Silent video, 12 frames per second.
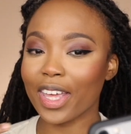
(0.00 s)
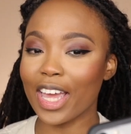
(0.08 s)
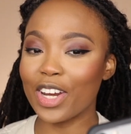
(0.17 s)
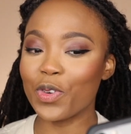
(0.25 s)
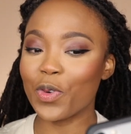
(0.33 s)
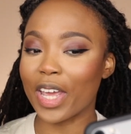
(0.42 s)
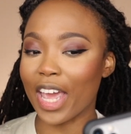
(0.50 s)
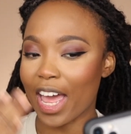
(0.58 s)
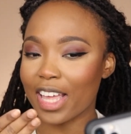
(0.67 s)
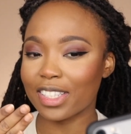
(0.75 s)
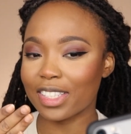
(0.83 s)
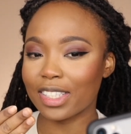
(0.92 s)
Can you
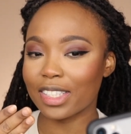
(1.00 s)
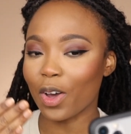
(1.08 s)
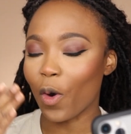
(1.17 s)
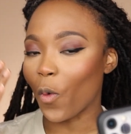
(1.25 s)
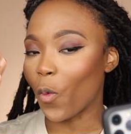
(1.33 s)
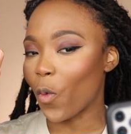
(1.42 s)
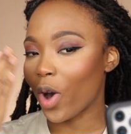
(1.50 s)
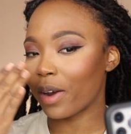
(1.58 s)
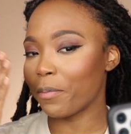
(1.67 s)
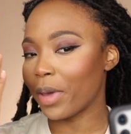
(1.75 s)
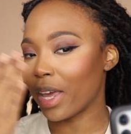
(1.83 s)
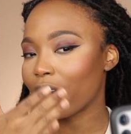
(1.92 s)
guess what
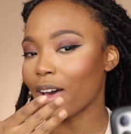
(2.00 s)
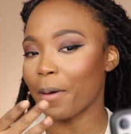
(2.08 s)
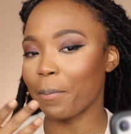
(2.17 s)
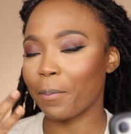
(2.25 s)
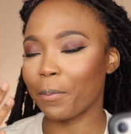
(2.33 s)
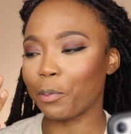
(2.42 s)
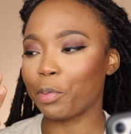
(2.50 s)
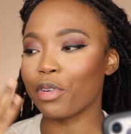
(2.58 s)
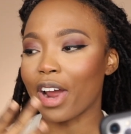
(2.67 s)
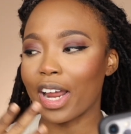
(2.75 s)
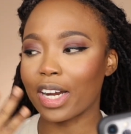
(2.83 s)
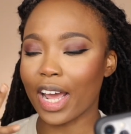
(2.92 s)
makeup
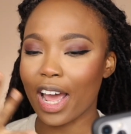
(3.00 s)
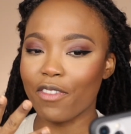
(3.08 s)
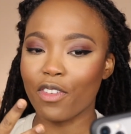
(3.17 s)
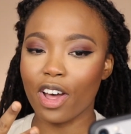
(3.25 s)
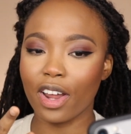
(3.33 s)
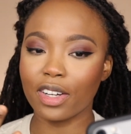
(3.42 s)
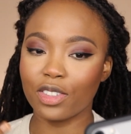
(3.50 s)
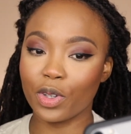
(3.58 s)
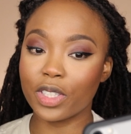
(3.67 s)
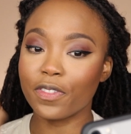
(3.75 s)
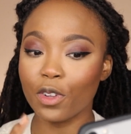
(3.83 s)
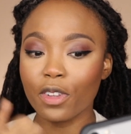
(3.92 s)
brand I have on? So
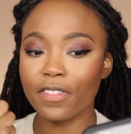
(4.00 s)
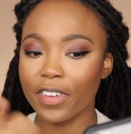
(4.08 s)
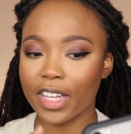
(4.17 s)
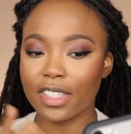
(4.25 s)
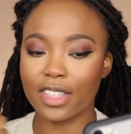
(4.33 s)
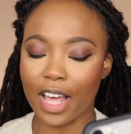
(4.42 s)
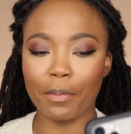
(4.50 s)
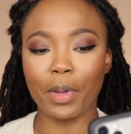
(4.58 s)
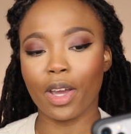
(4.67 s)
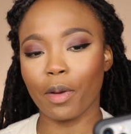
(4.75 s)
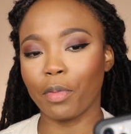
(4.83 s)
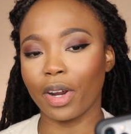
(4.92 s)
it's full face, that
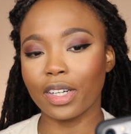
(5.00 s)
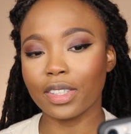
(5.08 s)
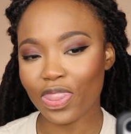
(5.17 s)
makeup brand.